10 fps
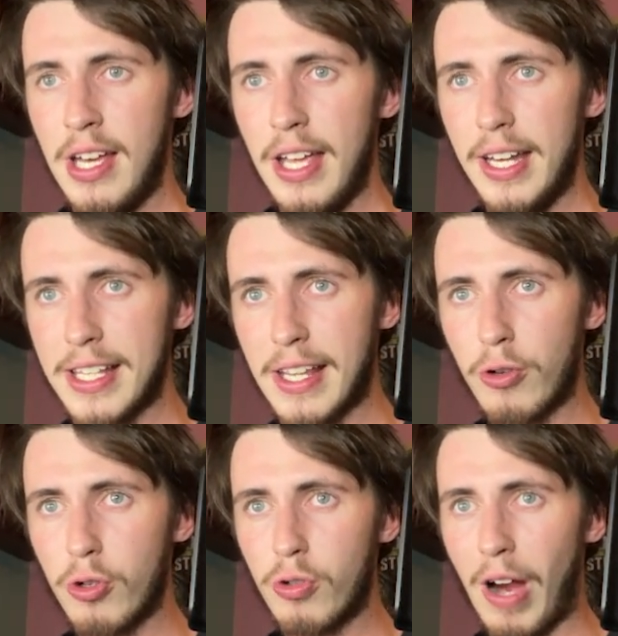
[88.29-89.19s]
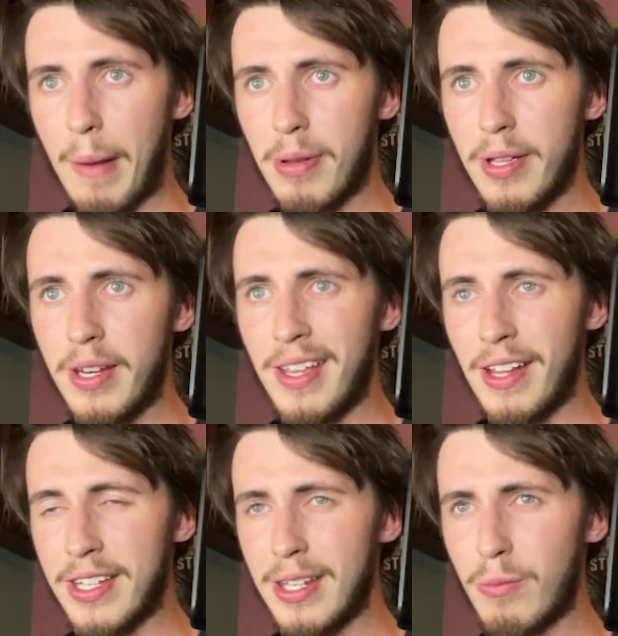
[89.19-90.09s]
he does have good grappling. And
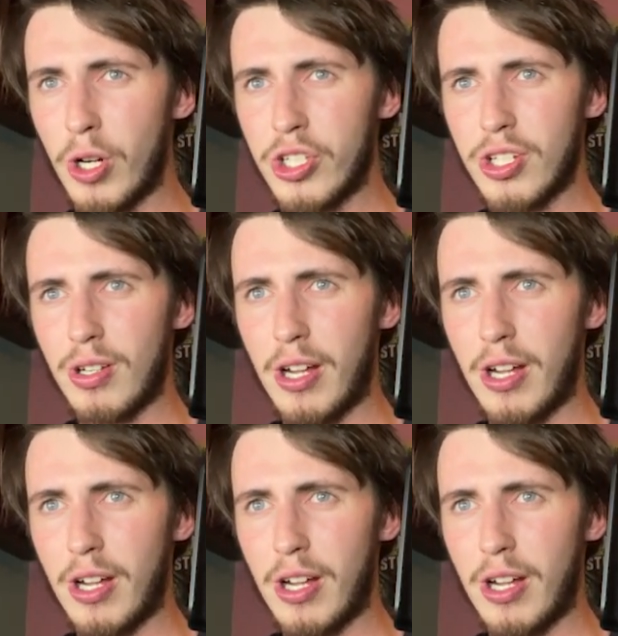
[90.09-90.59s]
I did watch